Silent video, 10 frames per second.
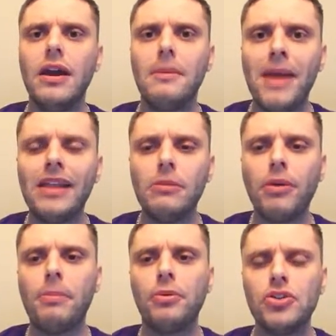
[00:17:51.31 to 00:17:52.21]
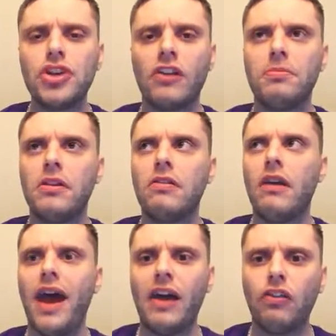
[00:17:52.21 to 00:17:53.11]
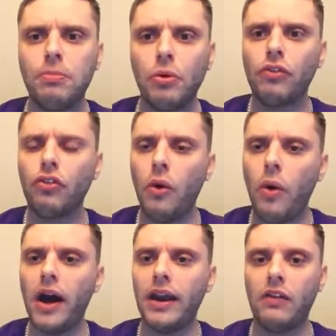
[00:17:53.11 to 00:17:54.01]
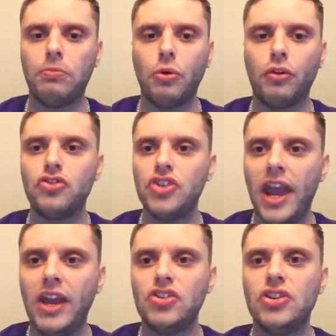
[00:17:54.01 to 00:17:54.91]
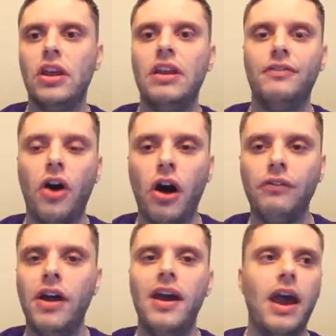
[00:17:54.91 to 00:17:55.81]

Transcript: Make the proper adjustments as sports go on, as sports change and evolve,